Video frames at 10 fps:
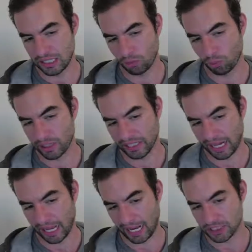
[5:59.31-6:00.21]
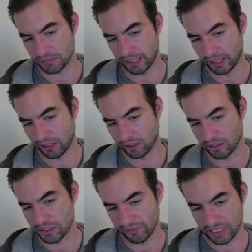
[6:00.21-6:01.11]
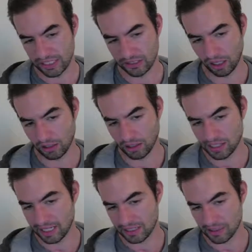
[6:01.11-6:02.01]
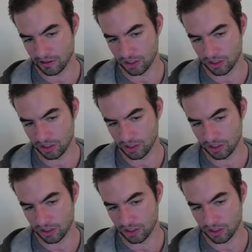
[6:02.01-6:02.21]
With cash, about $117, and that's on the